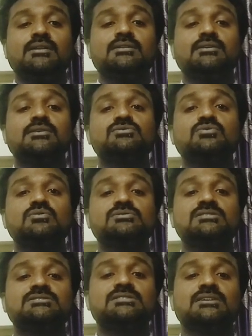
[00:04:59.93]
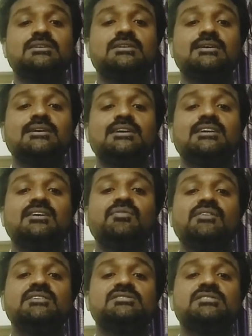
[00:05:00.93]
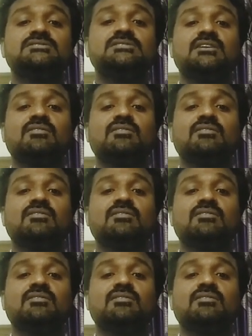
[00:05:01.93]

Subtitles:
the resources and efficiency